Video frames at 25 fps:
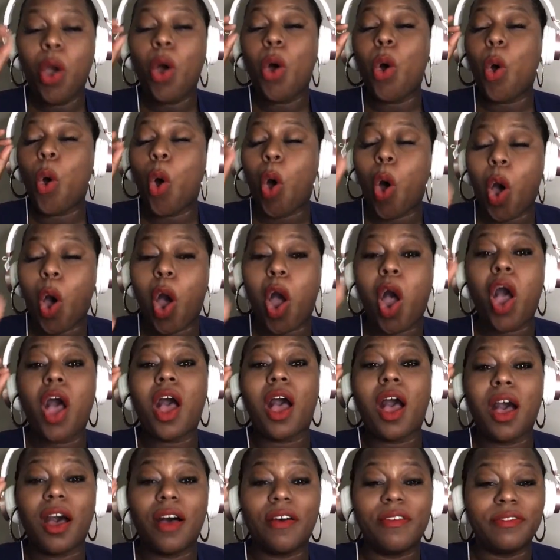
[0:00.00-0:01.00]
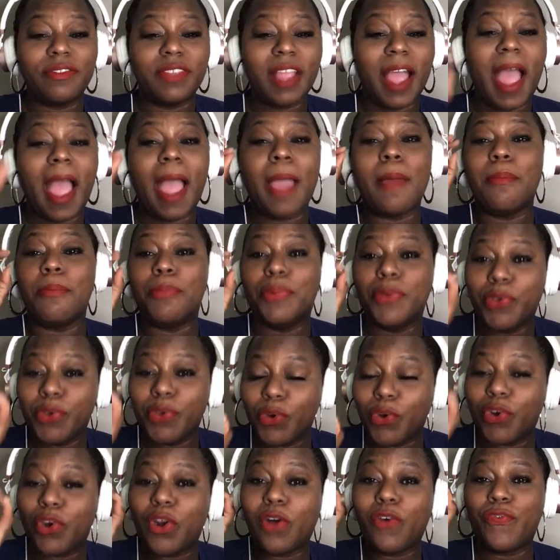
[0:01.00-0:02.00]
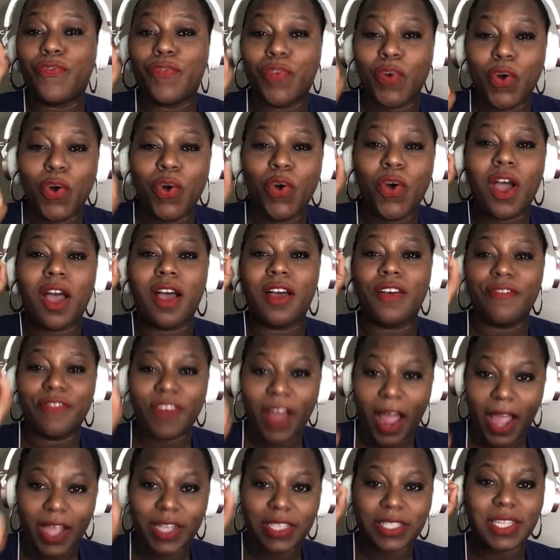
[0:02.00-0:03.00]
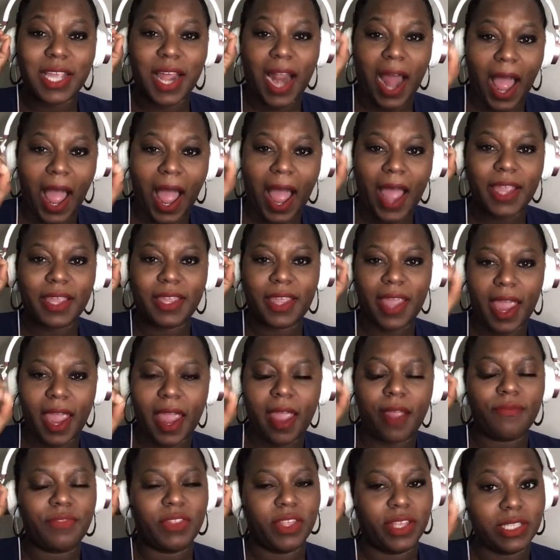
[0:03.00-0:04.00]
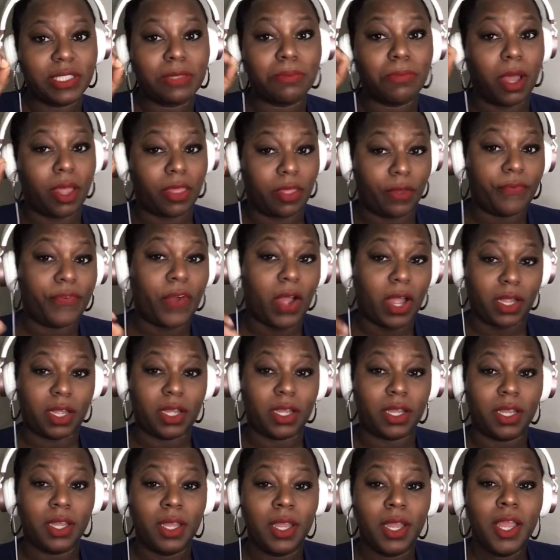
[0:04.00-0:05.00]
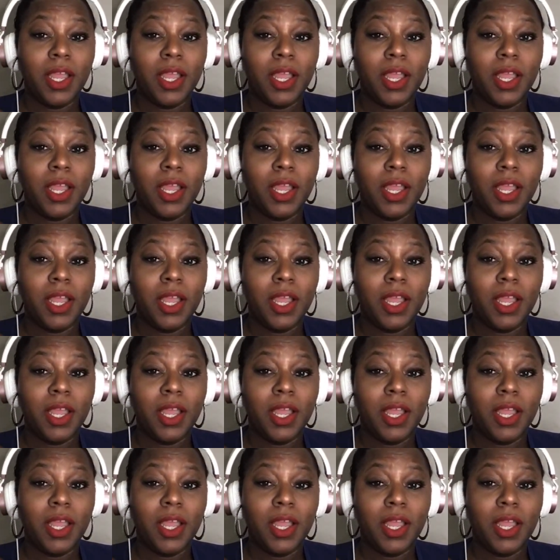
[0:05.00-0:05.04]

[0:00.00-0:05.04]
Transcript: All of that beautiful advice that I gave this motherfucker.